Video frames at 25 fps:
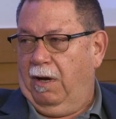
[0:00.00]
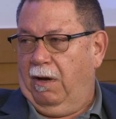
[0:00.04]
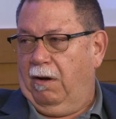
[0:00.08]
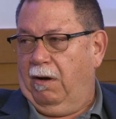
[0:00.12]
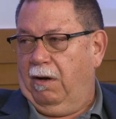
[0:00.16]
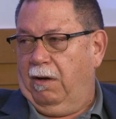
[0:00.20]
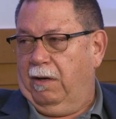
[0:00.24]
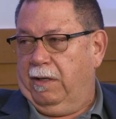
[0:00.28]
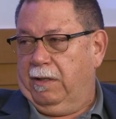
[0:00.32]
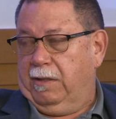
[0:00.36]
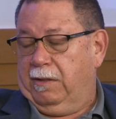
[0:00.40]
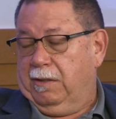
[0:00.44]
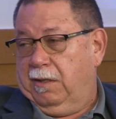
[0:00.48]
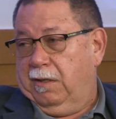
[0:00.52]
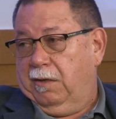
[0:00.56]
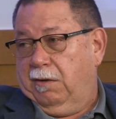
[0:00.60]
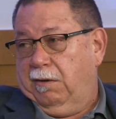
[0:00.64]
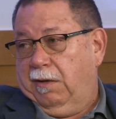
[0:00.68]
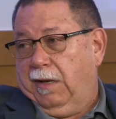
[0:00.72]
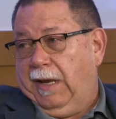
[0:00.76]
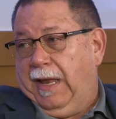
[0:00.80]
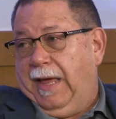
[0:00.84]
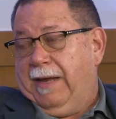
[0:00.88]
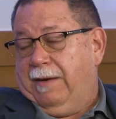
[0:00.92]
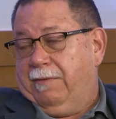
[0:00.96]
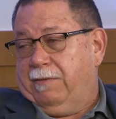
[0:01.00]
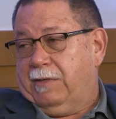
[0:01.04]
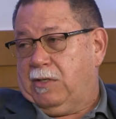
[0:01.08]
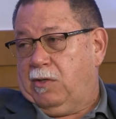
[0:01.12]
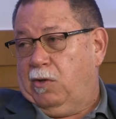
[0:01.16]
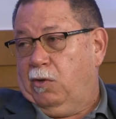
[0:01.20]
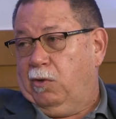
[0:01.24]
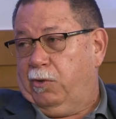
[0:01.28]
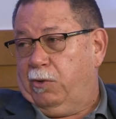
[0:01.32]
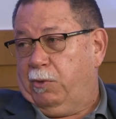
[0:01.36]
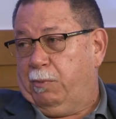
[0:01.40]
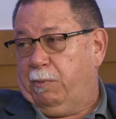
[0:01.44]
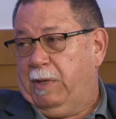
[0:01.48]
on, a lot of us
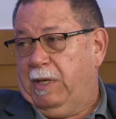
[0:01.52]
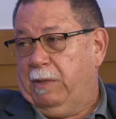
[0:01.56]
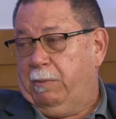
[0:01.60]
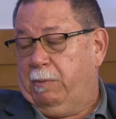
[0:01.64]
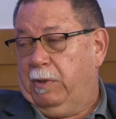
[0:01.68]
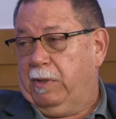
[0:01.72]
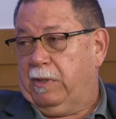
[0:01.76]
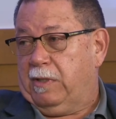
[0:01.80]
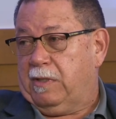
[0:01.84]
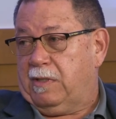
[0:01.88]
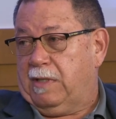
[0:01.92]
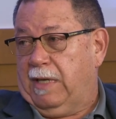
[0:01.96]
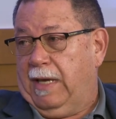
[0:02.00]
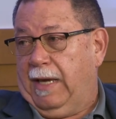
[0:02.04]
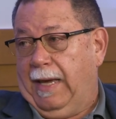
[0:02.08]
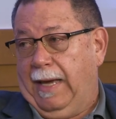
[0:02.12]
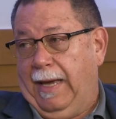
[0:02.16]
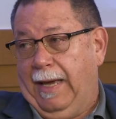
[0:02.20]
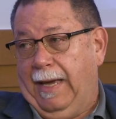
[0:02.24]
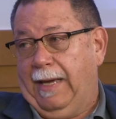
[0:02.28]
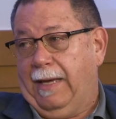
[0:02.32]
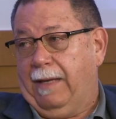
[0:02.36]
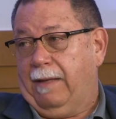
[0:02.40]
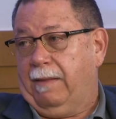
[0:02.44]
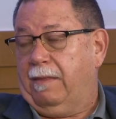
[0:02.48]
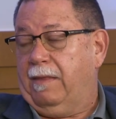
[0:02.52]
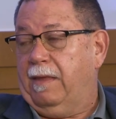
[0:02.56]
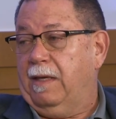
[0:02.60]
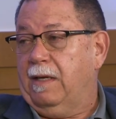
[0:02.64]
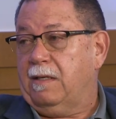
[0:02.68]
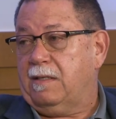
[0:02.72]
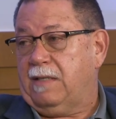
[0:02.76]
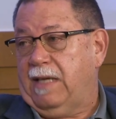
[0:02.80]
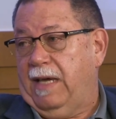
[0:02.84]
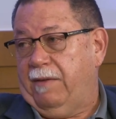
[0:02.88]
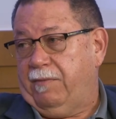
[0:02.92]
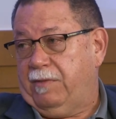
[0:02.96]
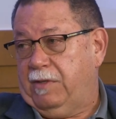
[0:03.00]
older people to say, hey,
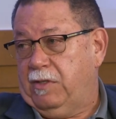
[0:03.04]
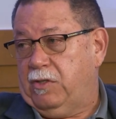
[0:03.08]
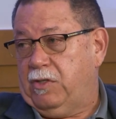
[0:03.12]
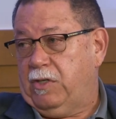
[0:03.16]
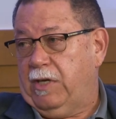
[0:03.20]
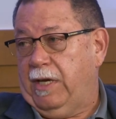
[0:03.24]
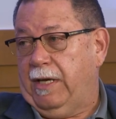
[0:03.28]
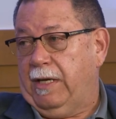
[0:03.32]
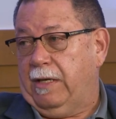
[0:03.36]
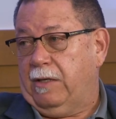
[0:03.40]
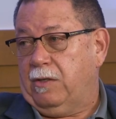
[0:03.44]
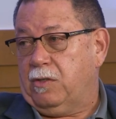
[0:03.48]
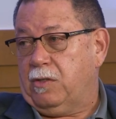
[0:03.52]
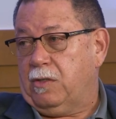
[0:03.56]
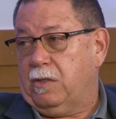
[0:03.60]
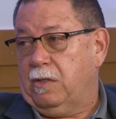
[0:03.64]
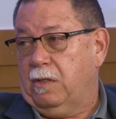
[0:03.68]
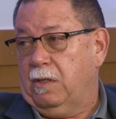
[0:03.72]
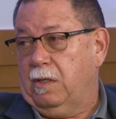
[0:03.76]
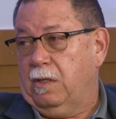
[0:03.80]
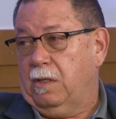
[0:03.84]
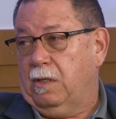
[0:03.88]
things have to change.